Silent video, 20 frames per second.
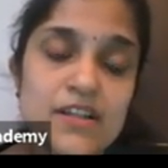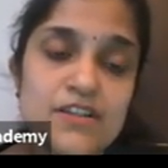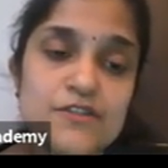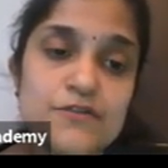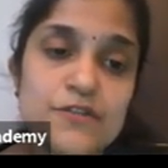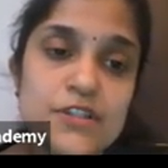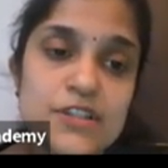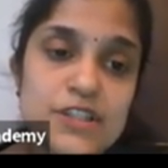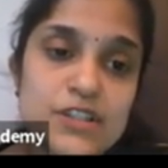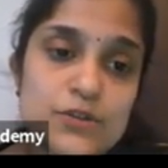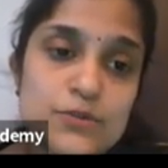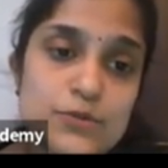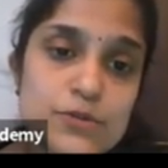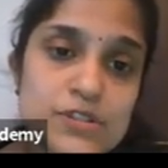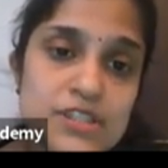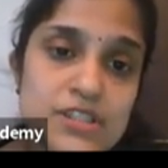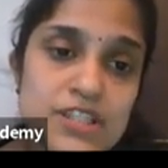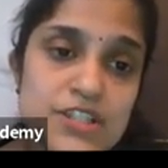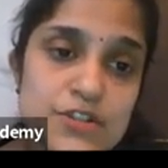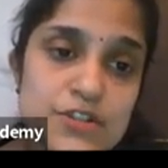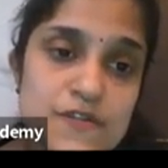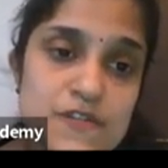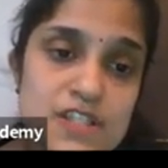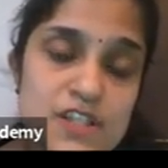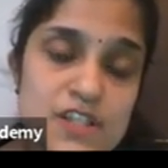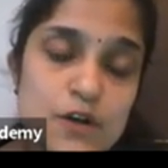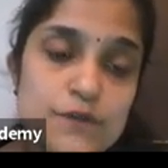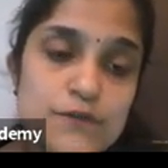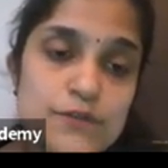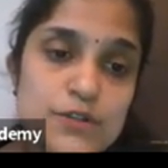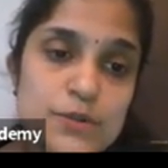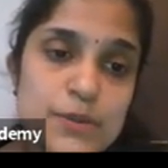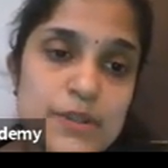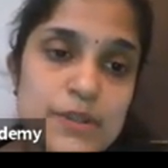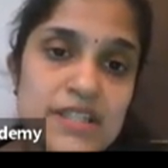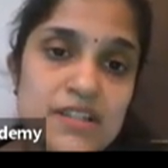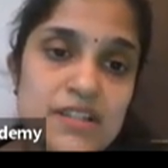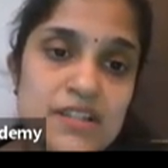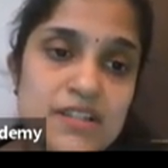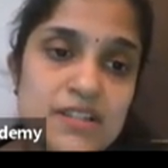for the usage of
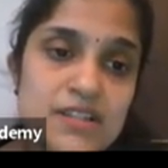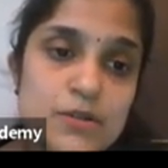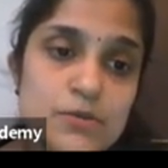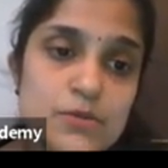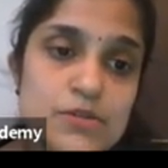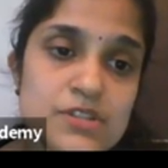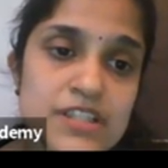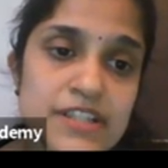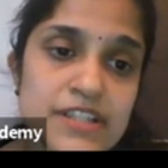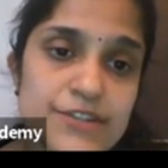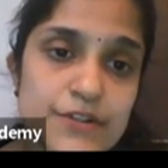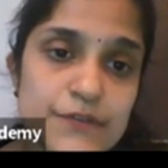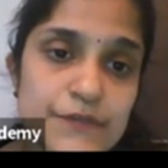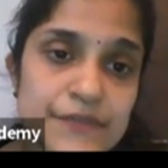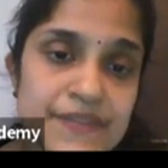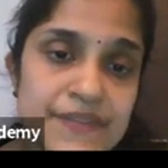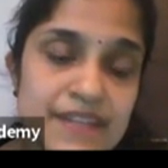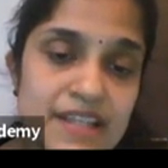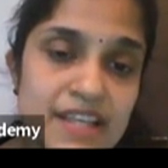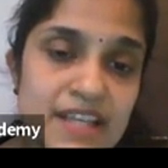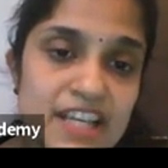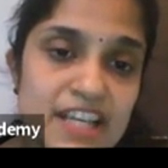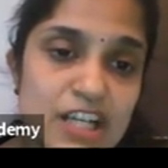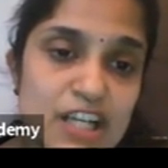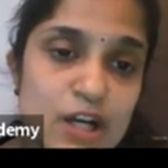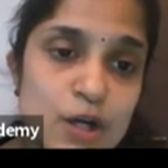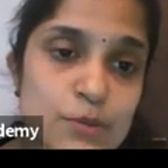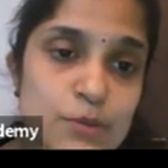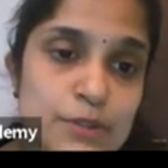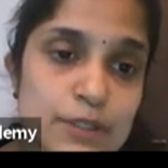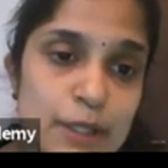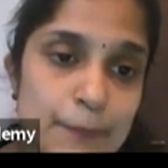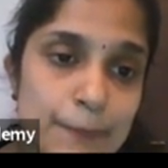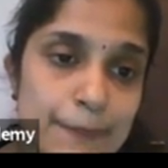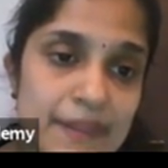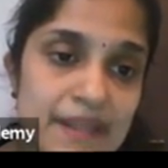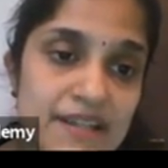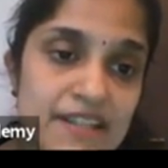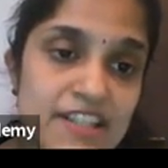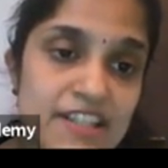software, usage of the accounting
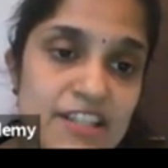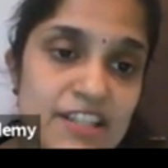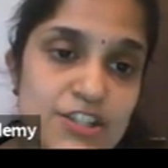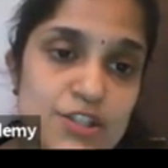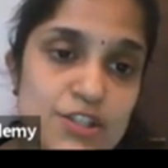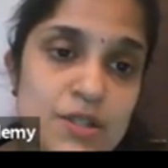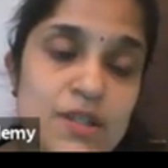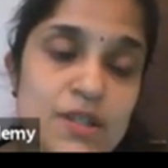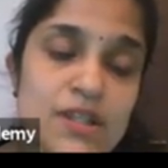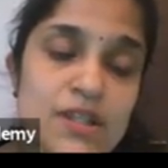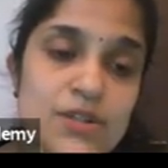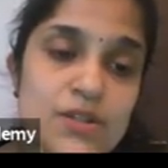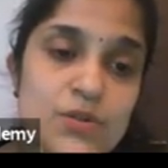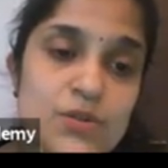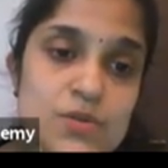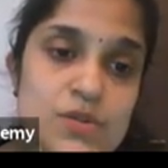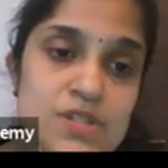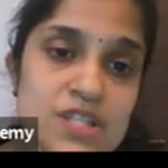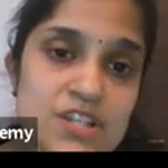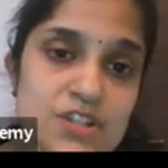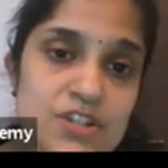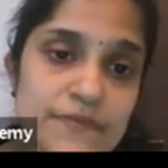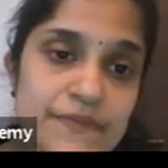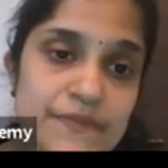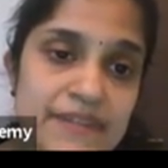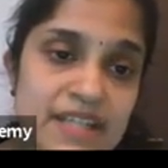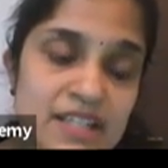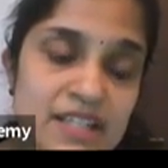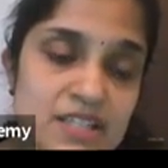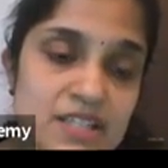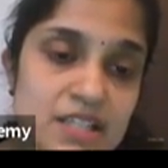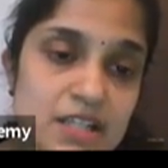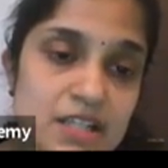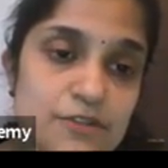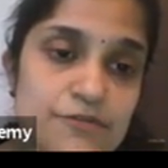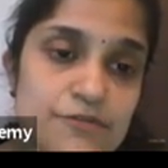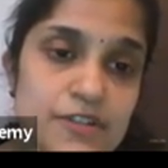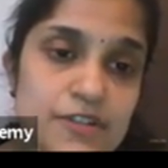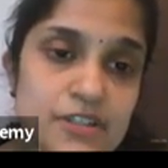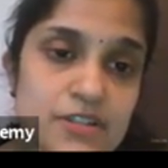package, usage of the HR
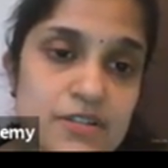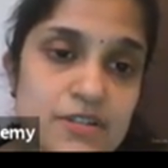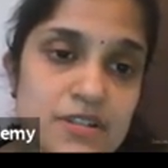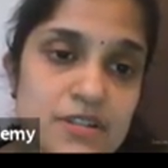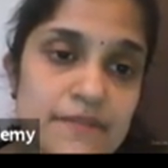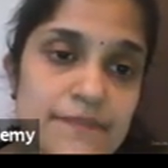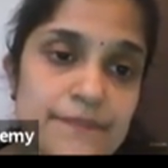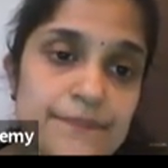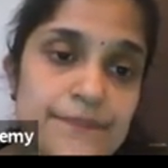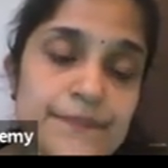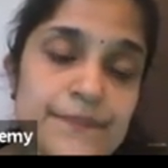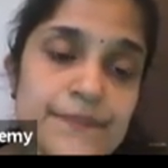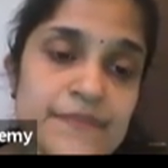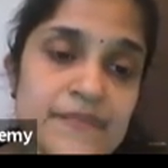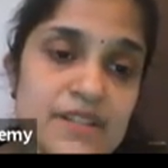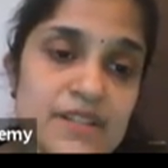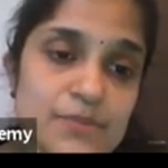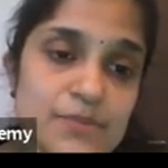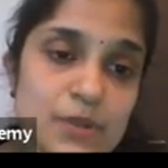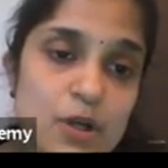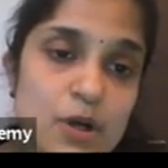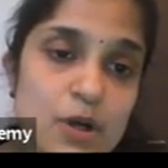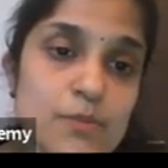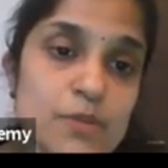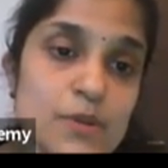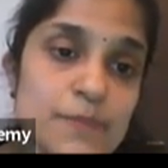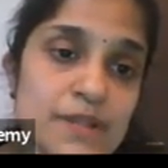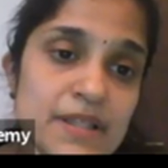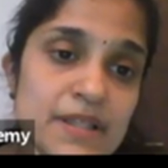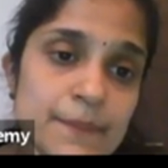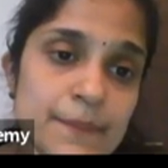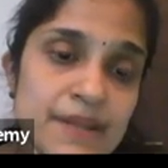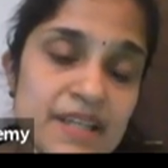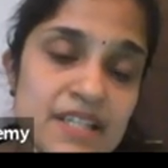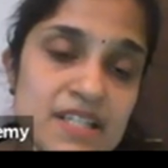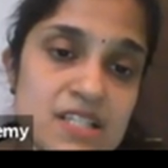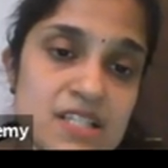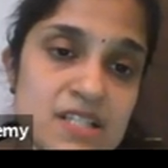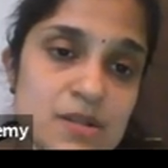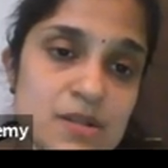function, then probably
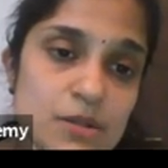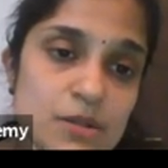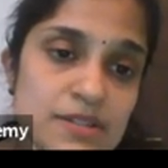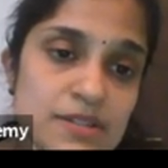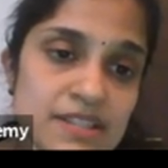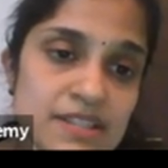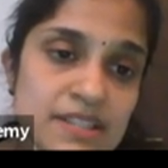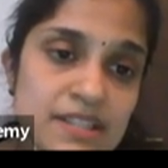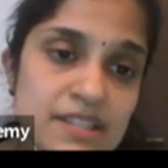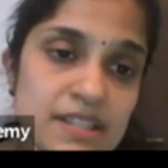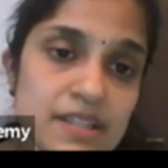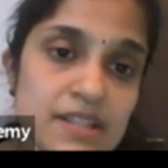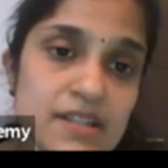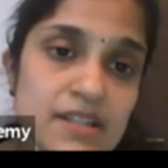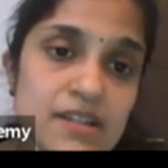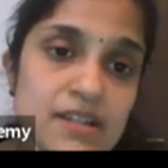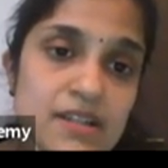based on the